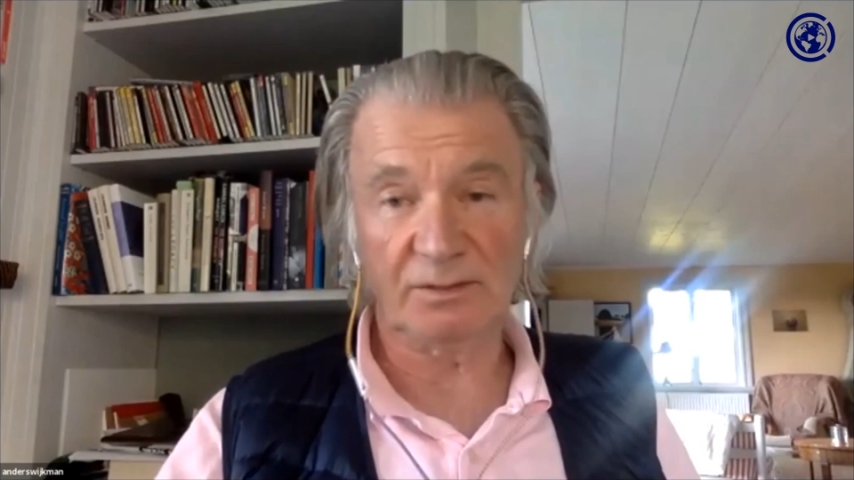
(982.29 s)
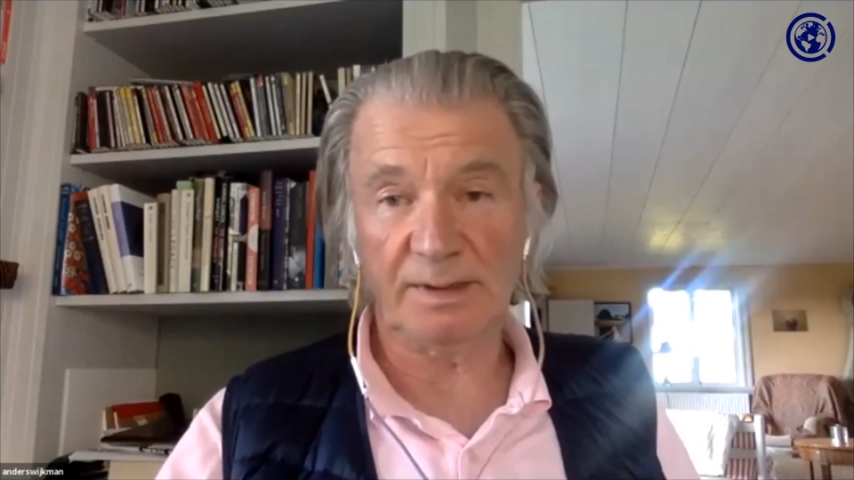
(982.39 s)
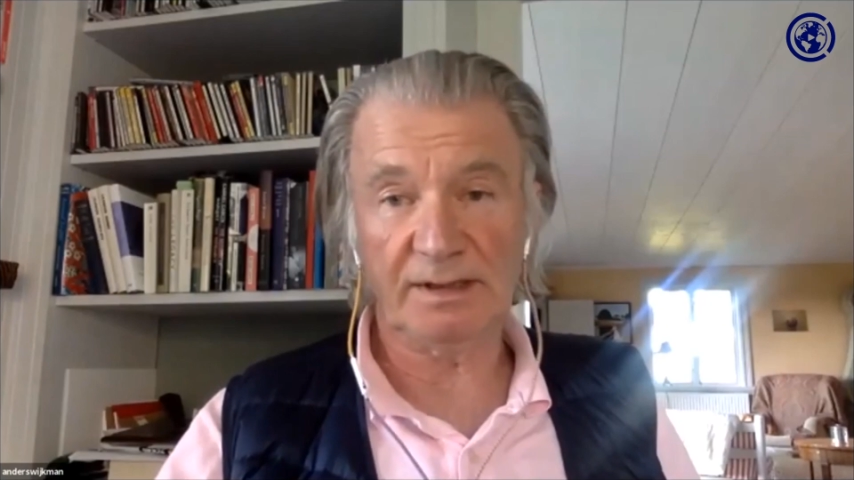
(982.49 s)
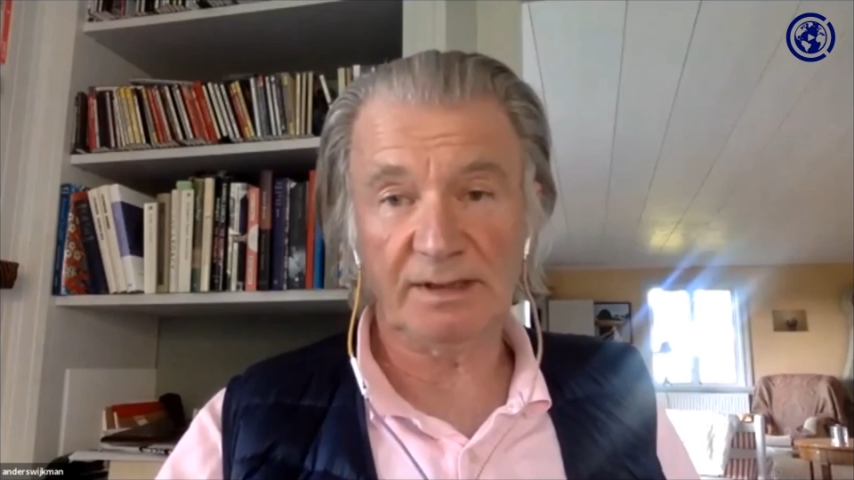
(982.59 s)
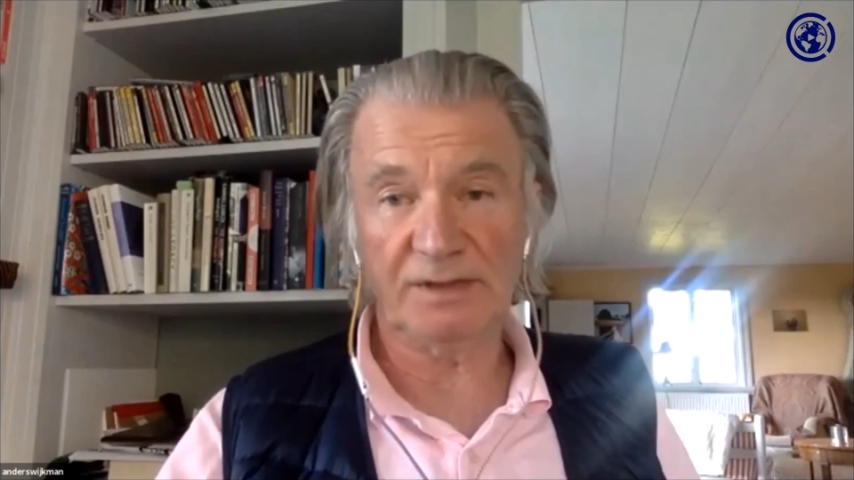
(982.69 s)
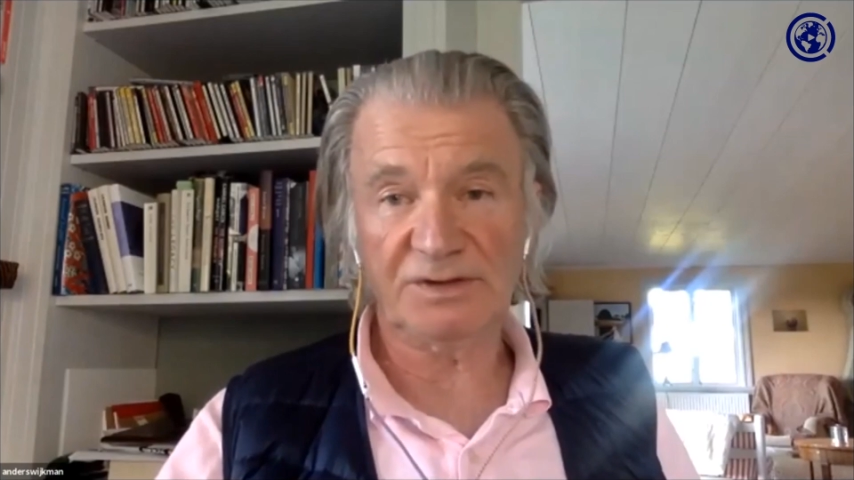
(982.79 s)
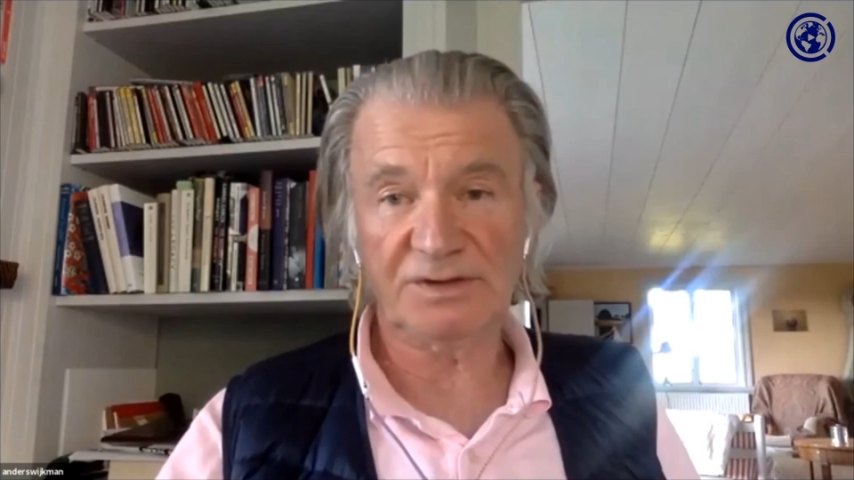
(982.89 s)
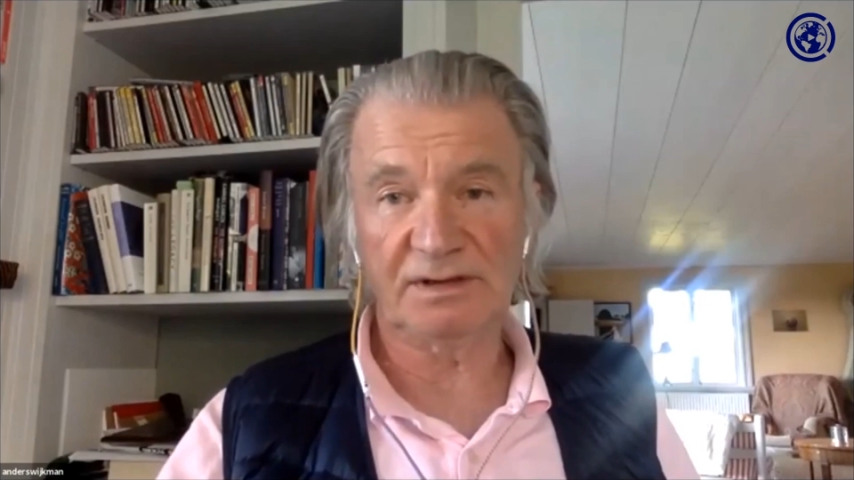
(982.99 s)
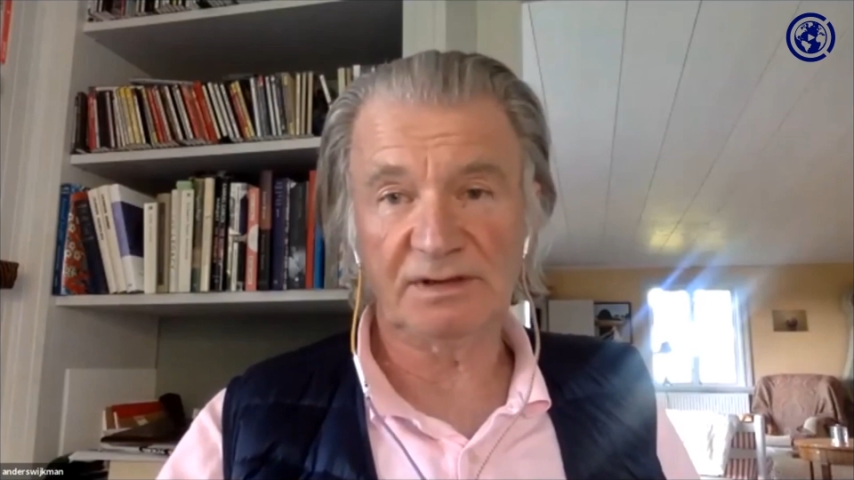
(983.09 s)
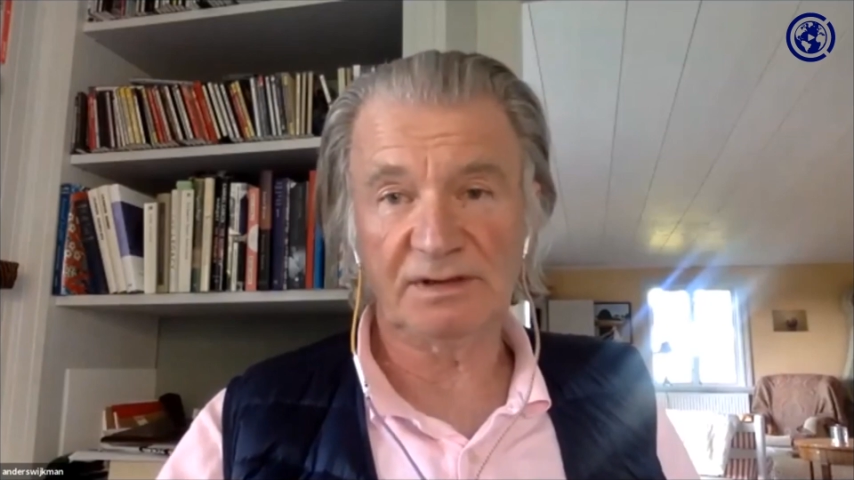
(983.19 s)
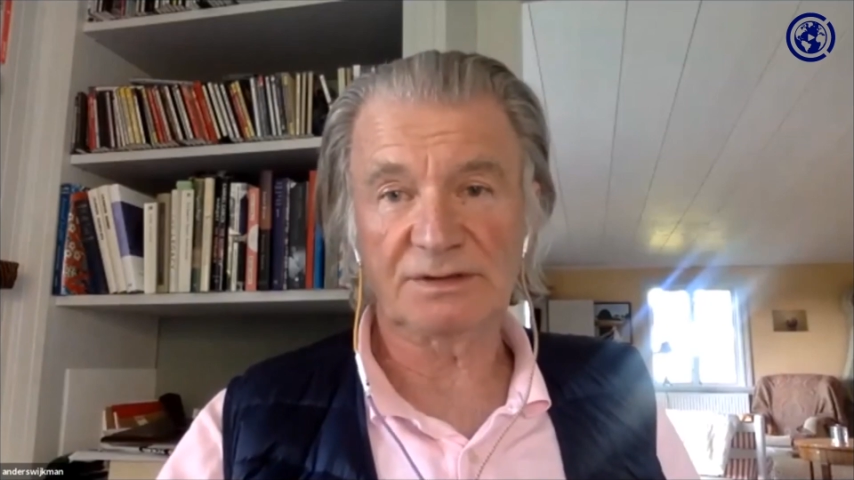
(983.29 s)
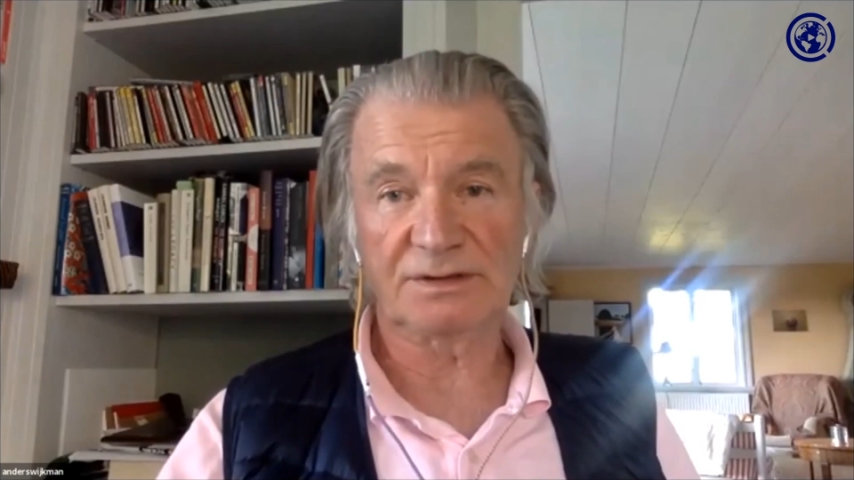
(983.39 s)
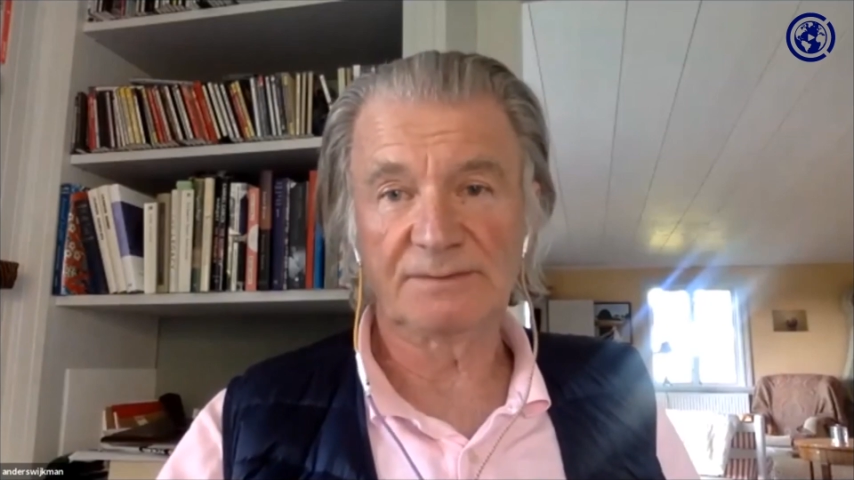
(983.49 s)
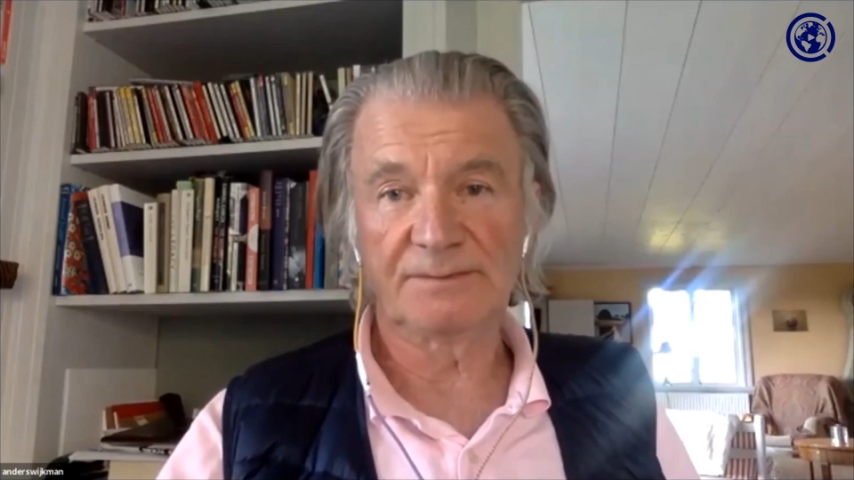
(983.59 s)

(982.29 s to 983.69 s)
biodiversity loss.